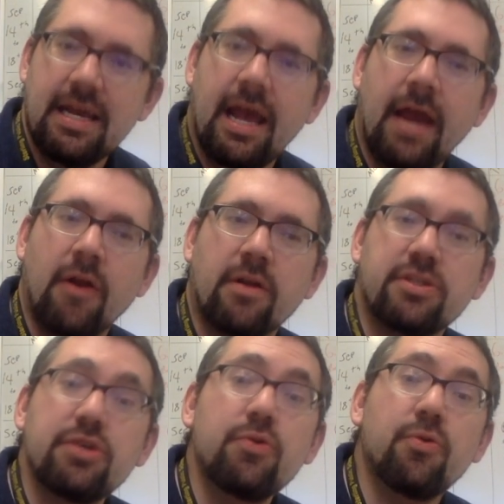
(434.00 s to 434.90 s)
and
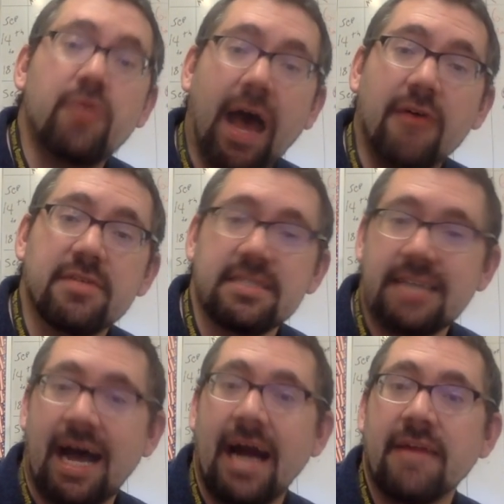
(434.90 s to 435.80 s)
2,000
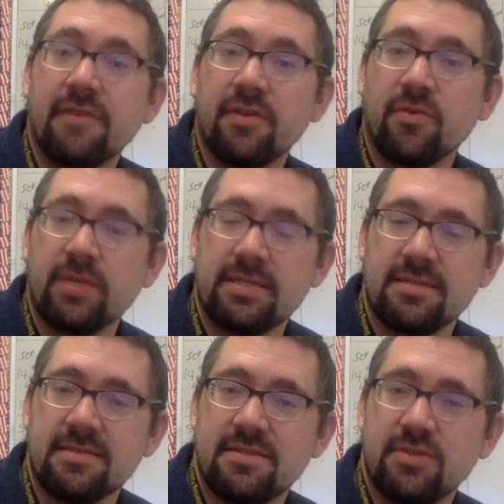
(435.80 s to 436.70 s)
died of other reasons.